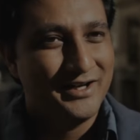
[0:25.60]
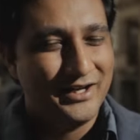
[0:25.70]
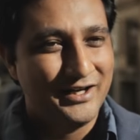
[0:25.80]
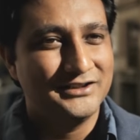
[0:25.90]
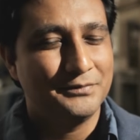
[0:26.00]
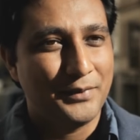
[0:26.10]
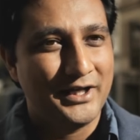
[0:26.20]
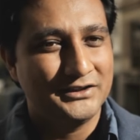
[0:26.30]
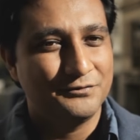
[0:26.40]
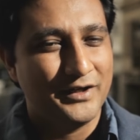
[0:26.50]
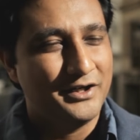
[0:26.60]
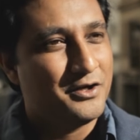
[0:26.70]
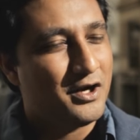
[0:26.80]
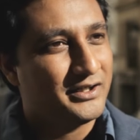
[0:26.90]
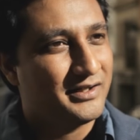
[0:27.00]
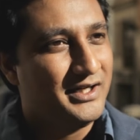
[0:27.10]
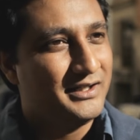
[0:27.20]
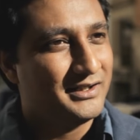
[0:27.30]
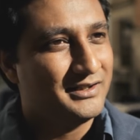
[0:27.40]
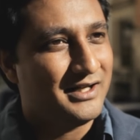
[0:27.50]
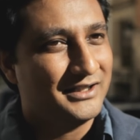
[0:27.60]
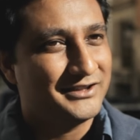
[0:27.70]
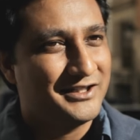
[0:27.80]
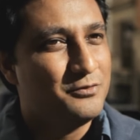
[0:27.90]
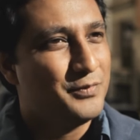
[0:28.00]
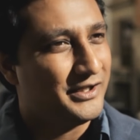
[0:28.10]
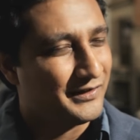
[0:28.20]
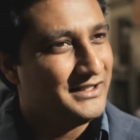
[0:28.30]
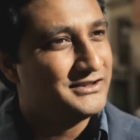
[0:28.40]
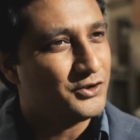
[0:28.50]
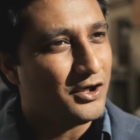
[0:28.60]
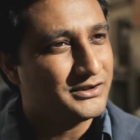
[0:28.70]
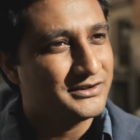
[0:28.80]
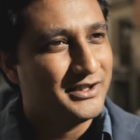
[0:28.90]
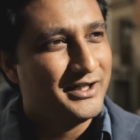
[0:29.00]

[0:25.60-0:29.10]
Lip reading: It is a place where you're not treated as a human resource,